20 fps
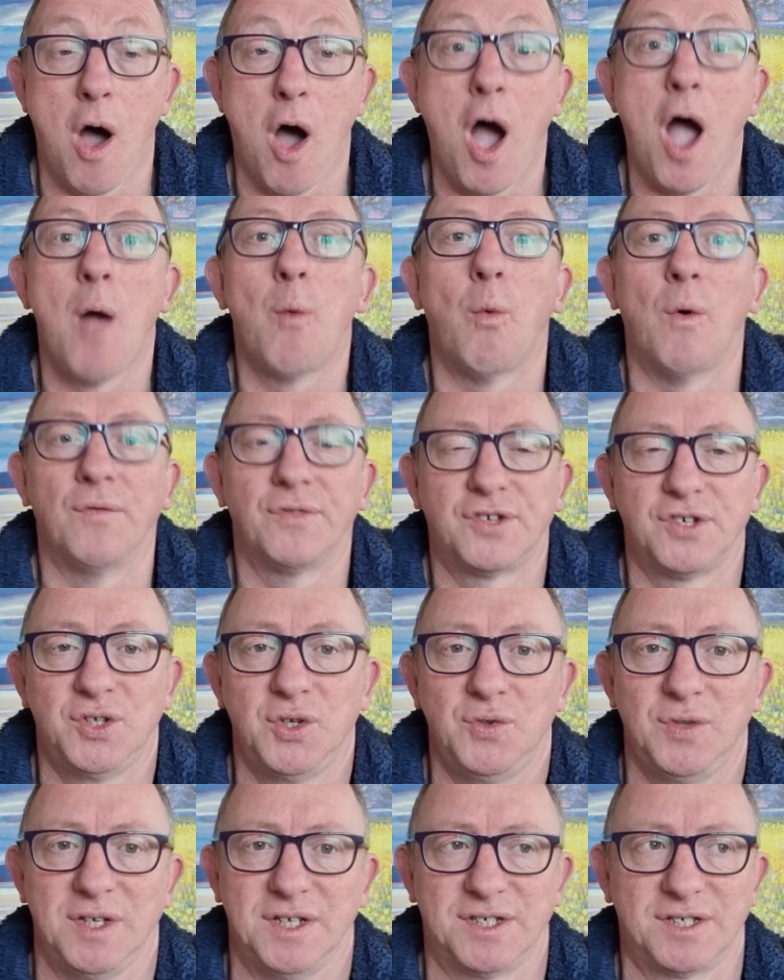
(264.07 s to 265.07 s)
I want to
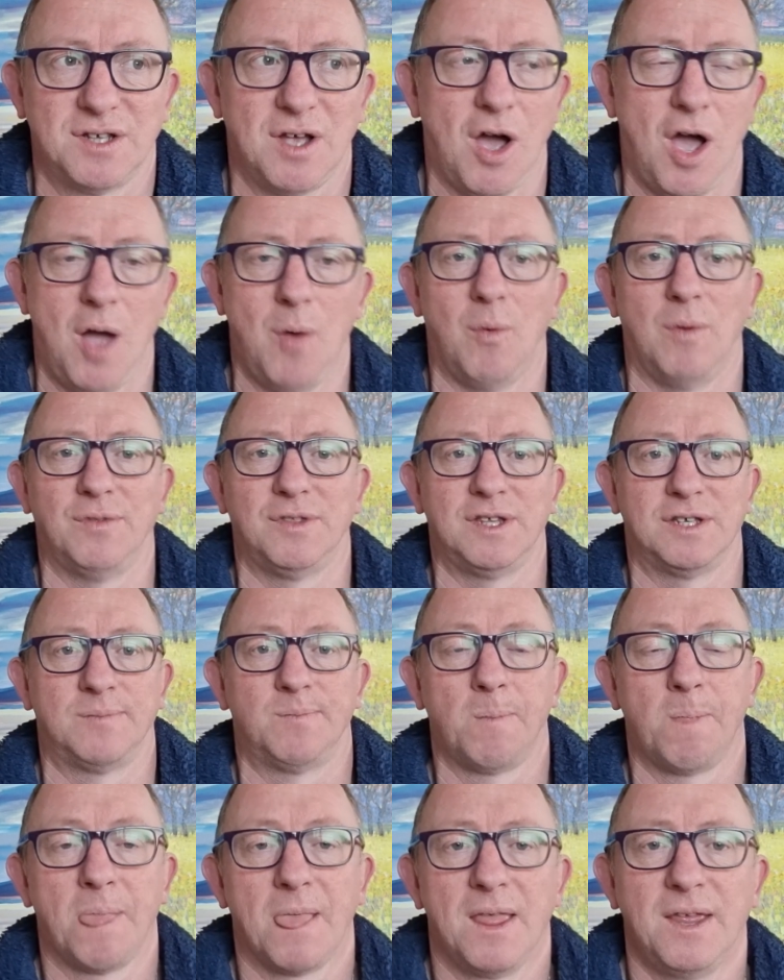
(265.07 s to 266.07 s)
do this. I want this,
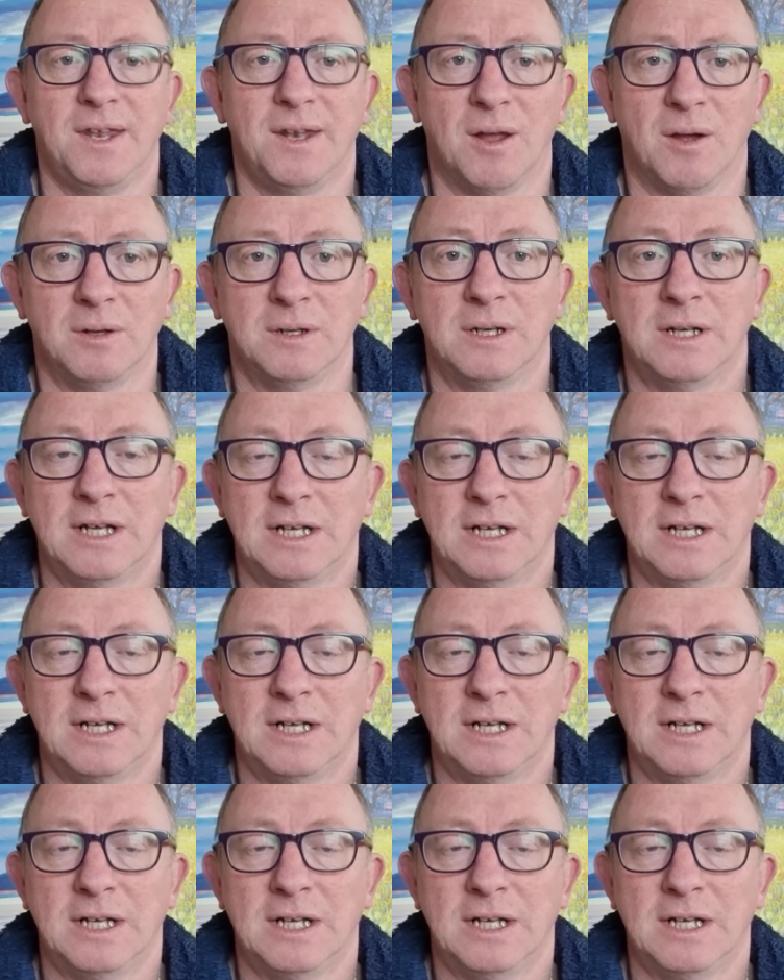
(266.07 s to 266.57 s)
you know.